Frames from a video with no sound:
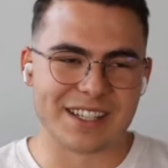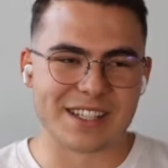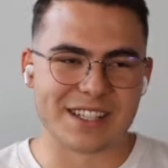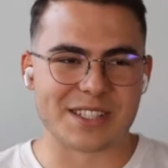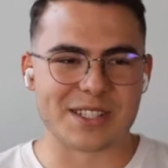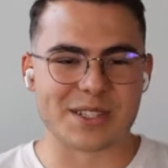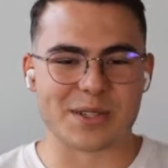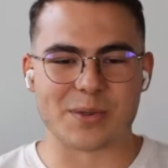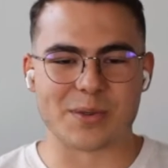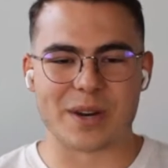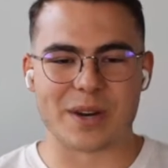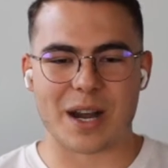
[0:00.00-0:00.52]

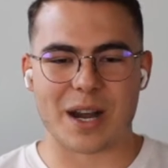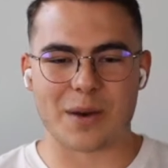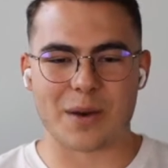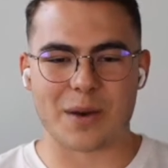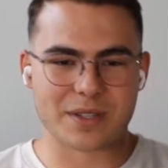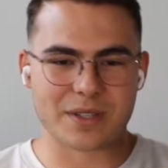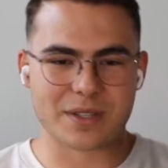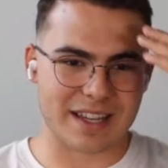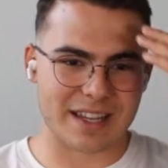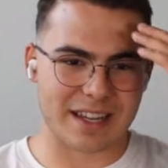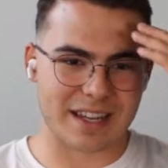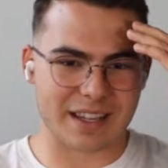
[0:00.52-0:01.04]
So I
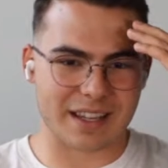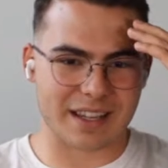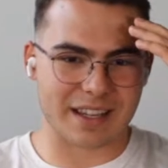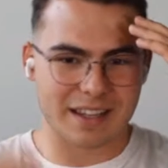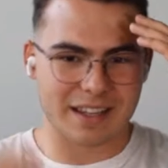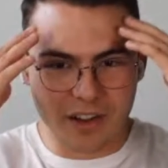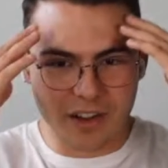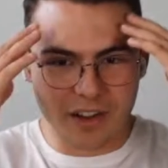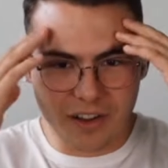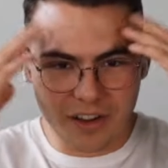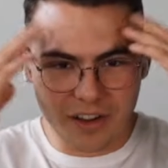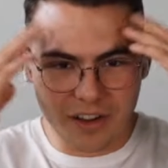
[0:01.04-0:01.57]
was
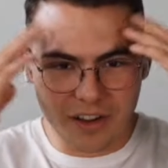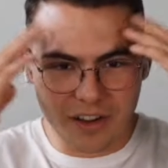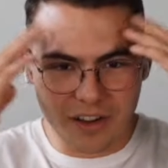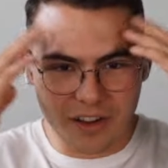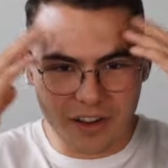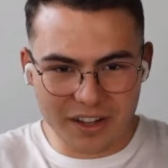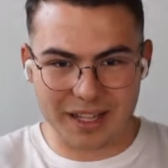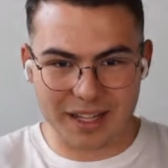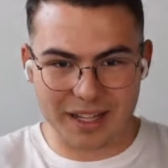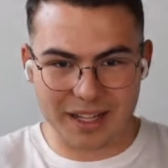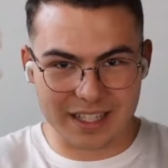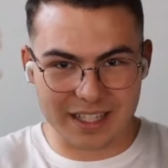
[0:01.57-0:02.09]
like,
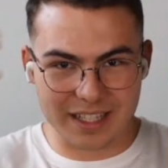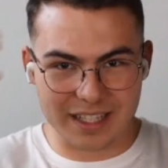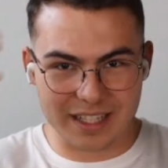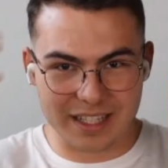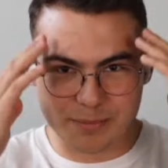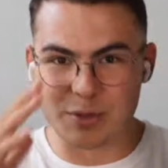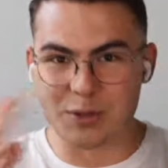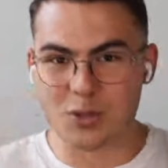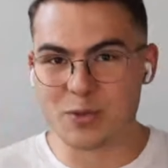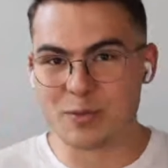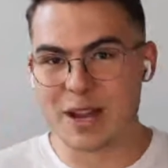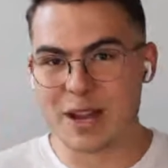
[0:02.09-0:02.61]
it
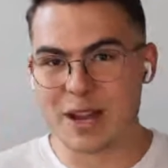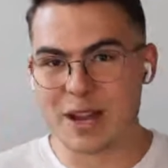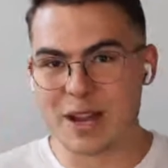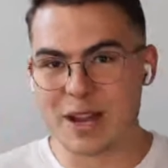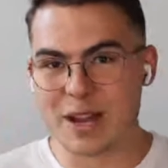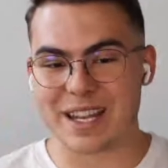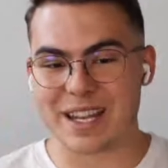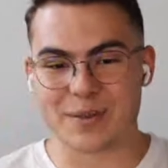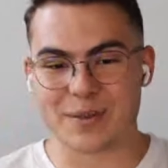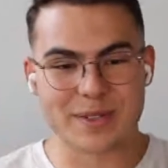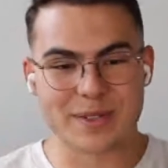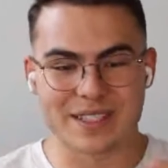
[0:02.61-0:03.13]
blew my
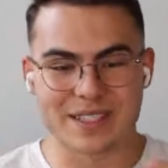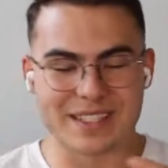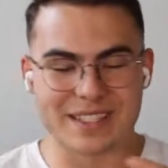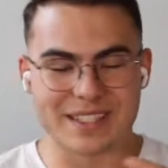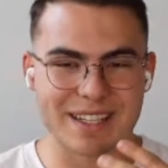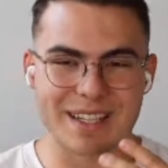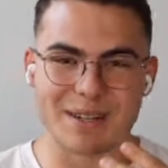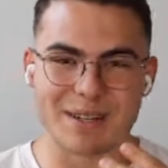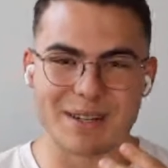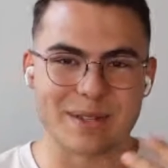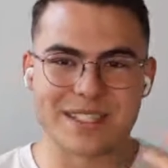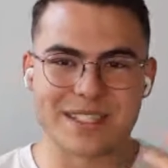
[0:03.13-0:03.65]
mind. I was
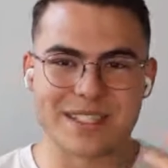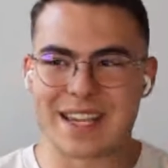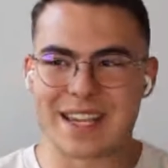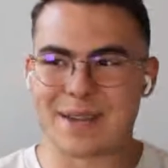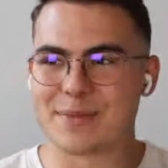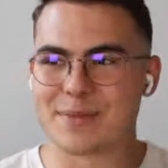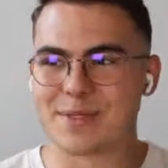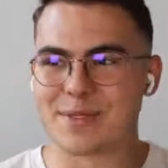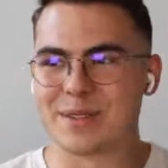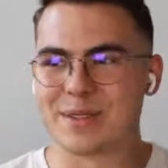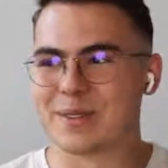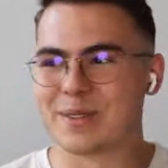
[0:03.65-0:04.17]

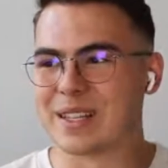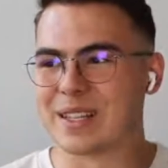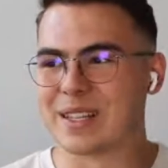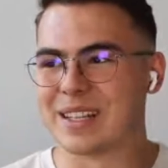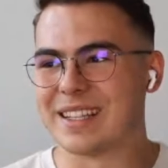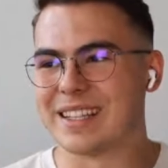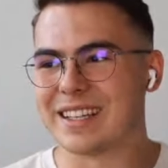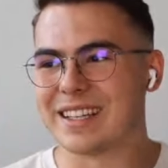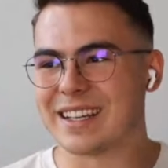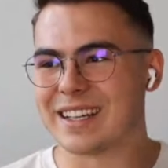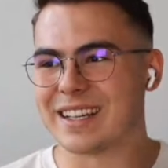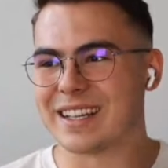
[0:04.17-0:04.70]

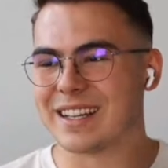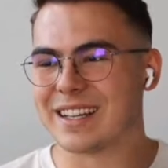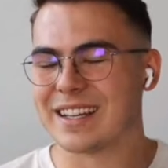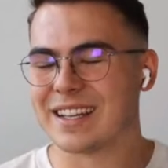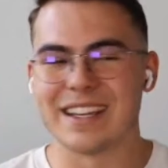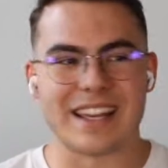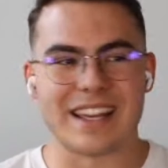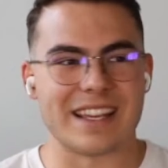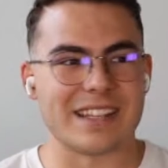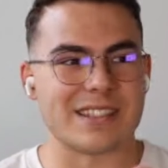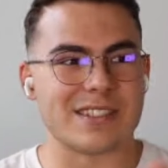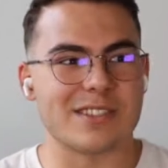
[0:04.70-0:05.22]
absolutely
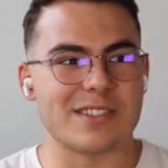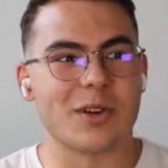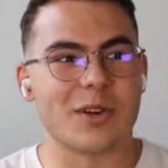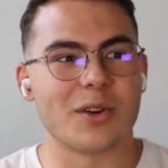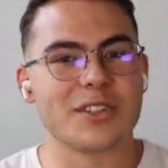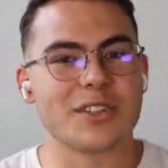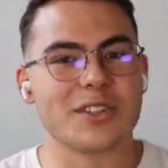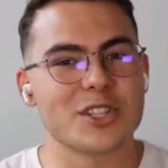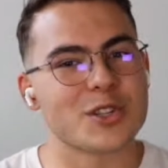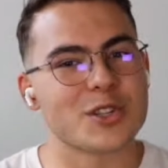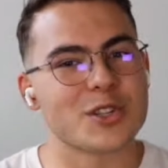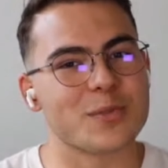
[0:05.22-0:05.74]

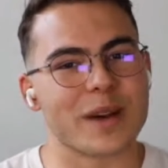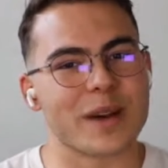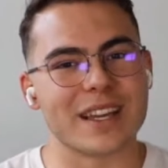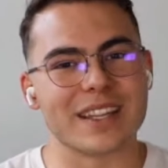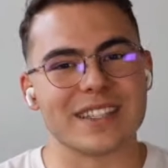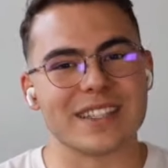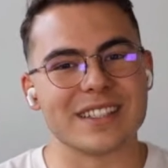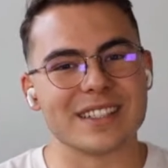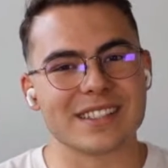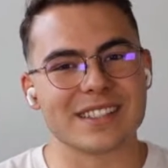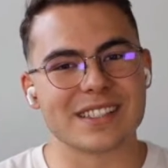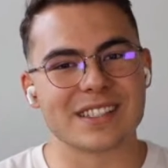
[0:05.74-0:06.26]
astonished
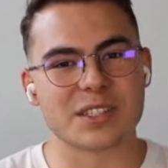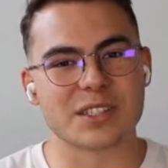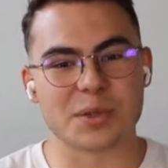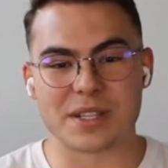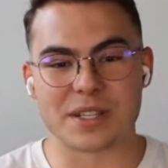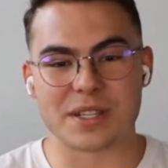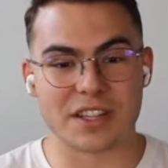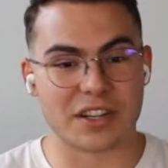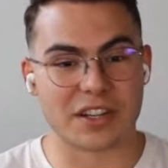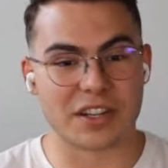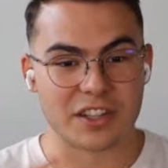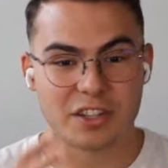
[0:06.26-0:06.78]
by this. So
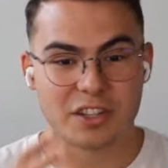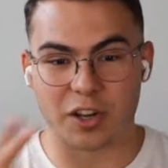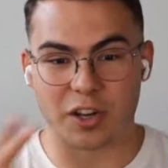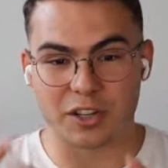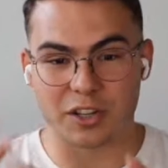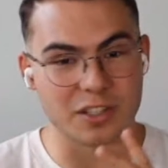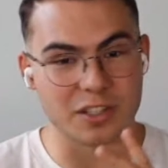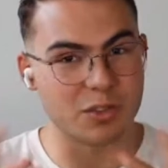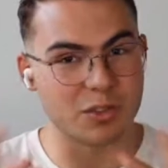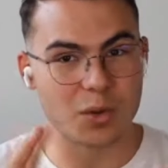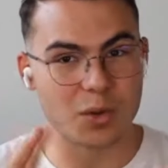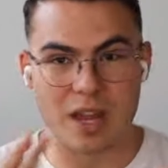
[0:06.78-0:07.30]
I started
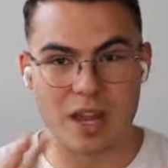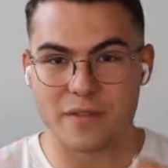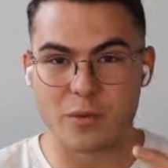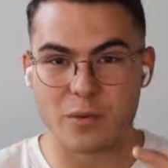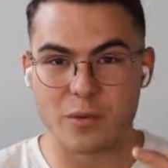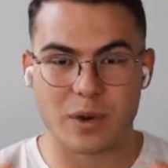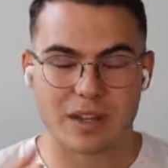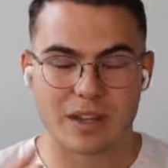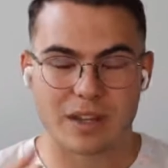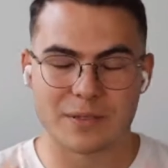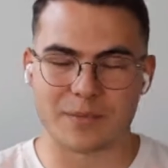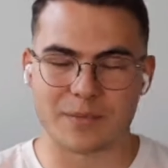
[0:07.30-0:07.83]
talking to
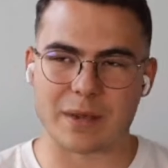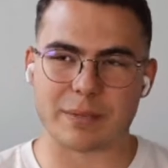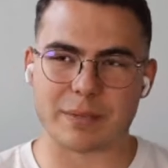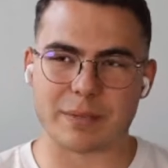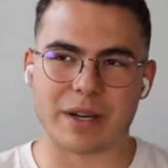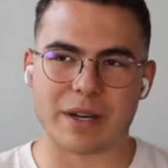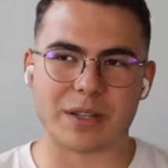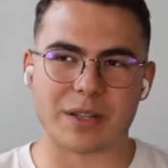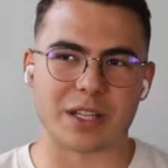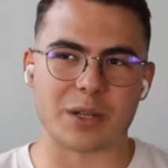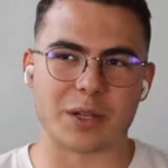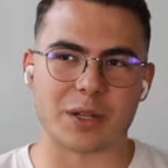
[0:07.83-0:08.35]
everyone
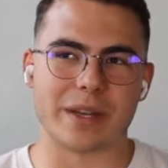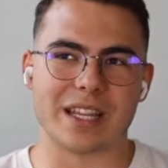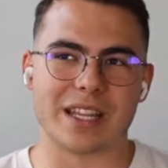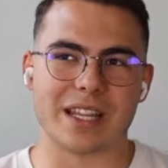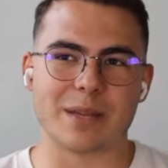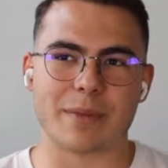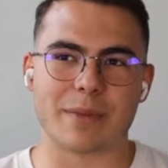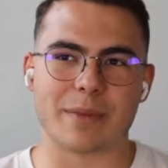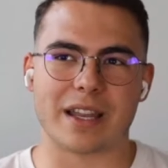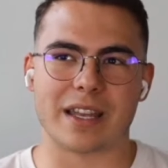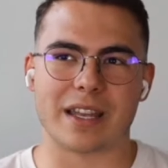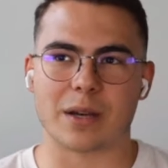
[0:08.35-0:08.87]
about
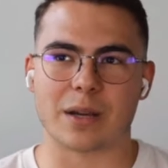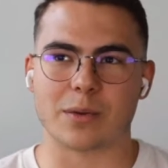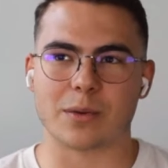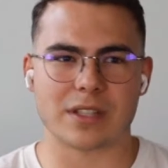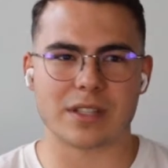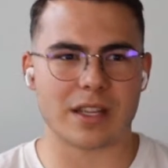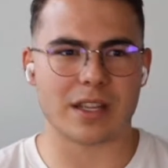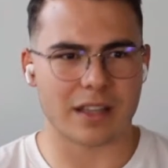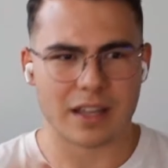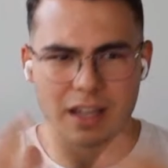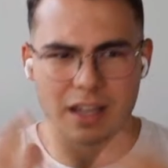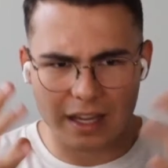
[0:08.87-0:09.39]
liquidity mining. I
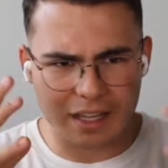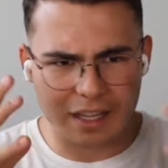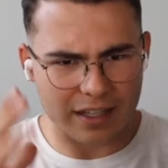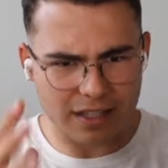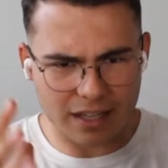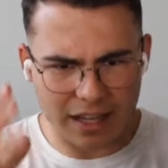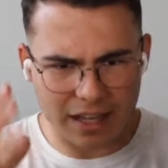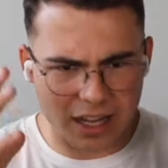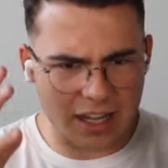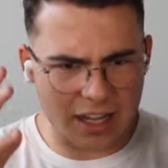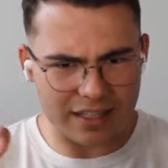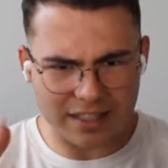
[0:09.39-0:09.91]
was like,
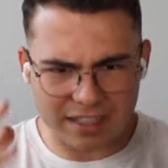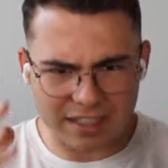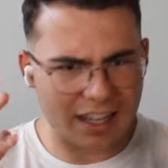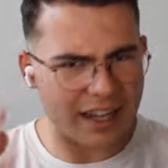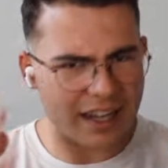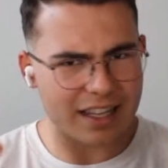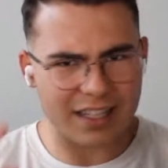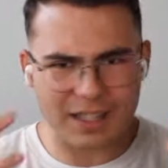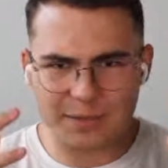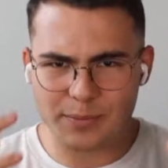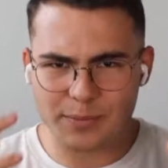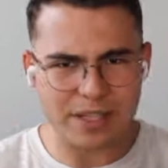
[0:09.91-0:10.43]
guys,
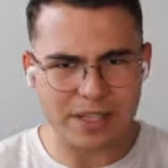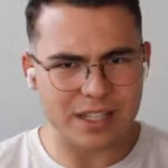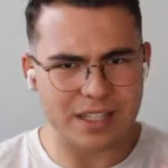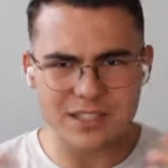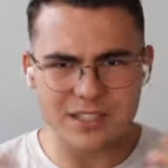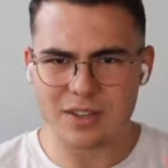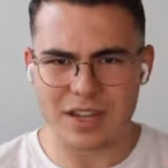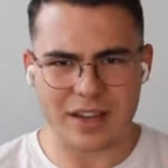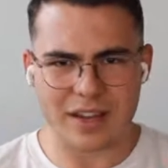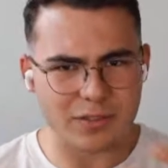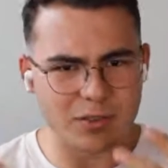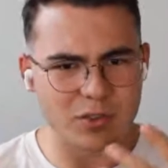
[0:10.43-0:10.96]

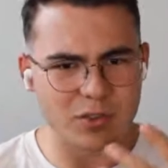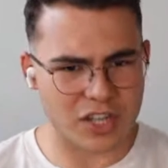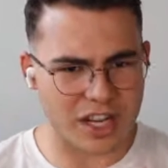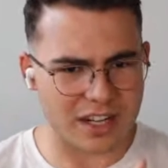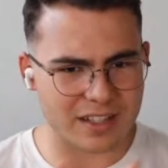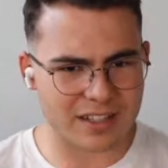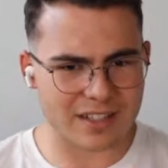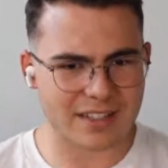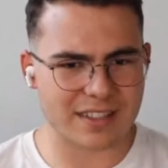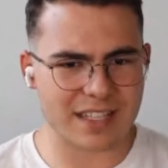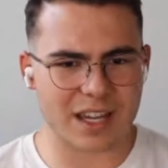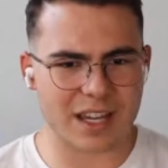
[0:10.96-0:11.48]
please, you have to
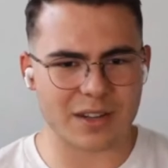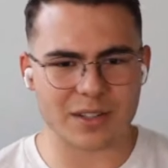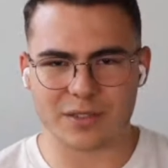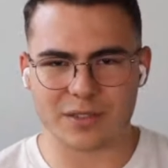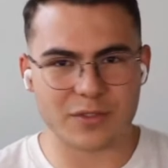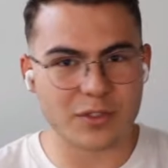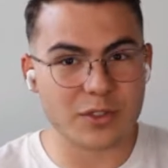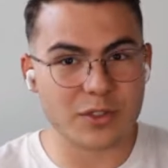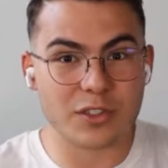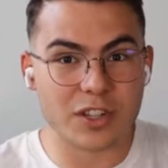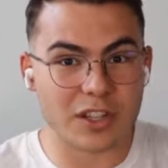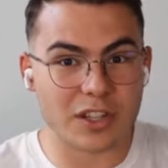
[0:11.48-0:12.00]
check this out.
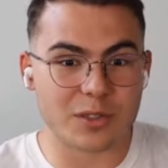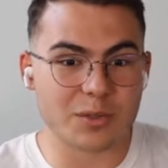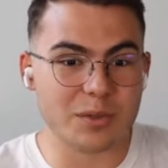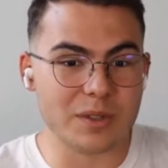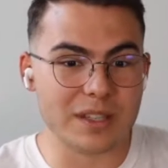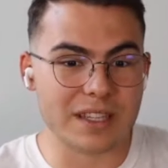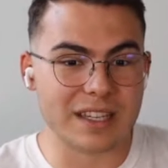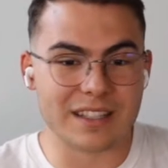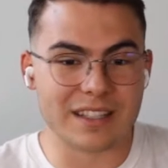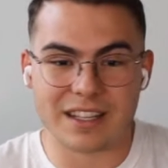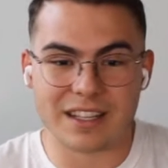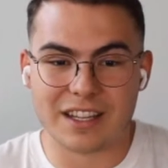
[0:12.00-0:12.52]
If you're not
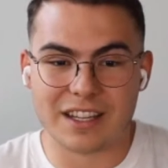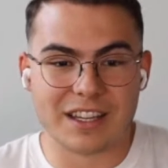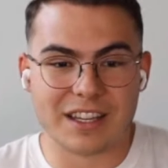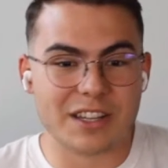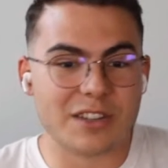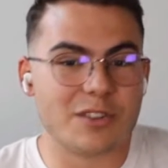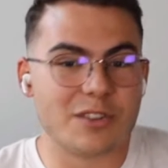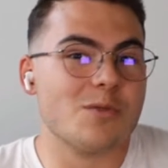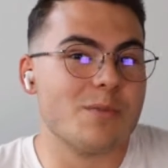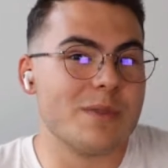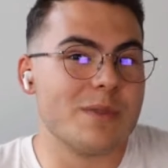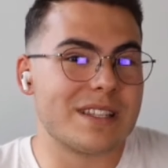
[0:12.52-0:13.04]
doing it,
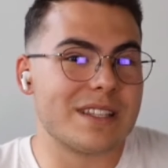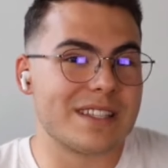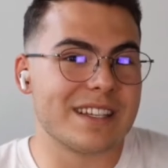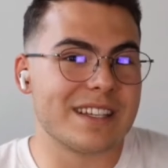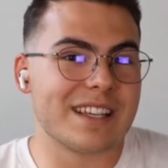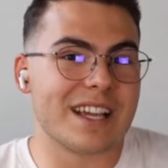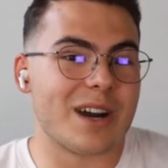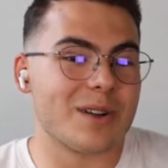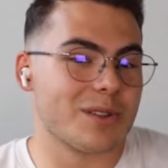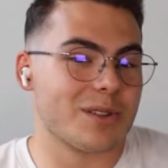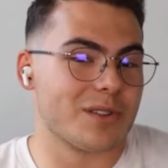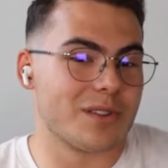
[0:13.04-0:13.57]
you're
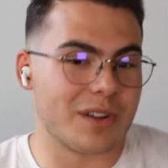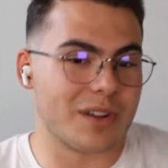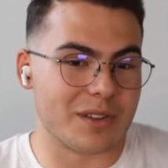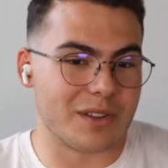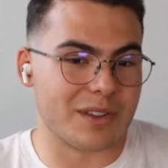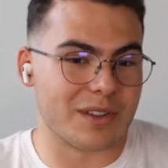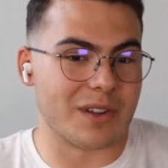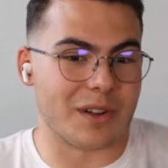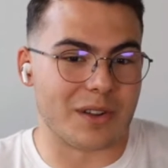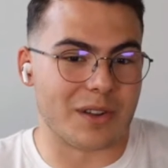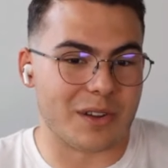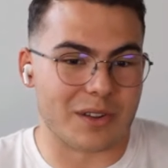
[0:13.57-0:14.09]
missing out
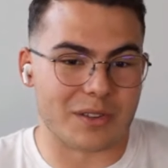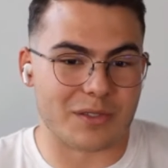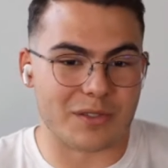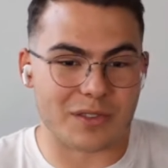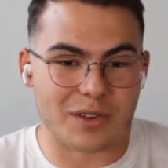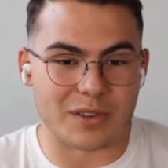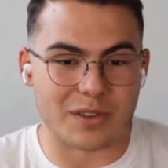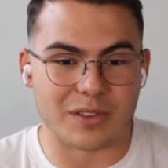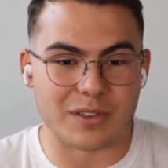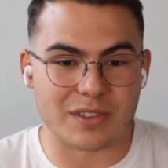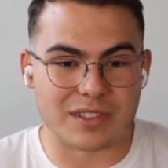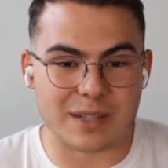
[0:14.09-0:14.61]

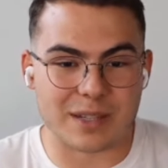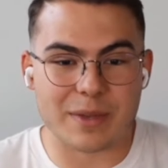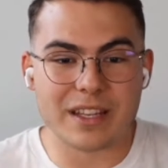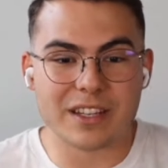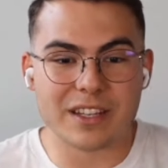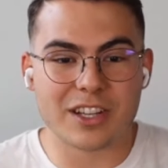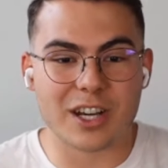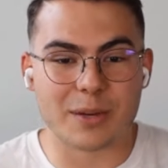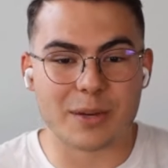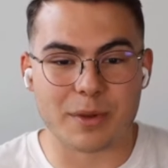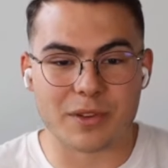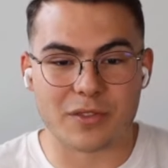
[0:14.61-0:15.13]
on some
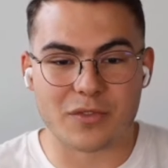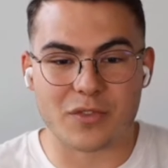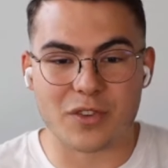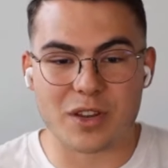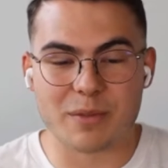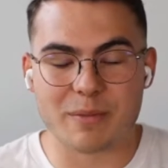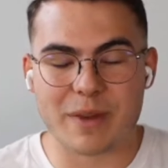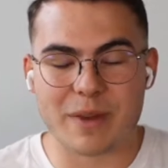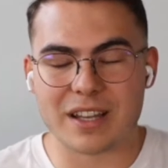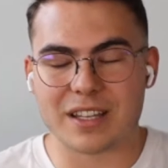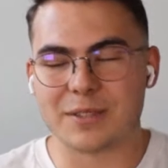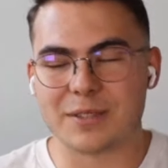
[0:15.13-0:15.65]
income, on
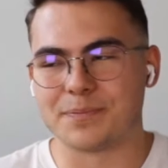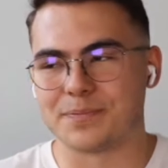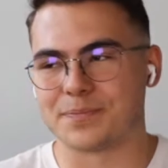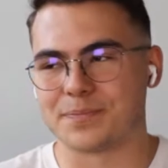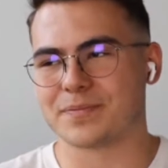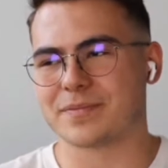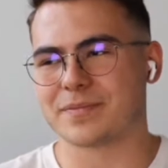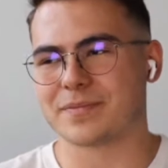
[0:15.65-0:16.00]
free money.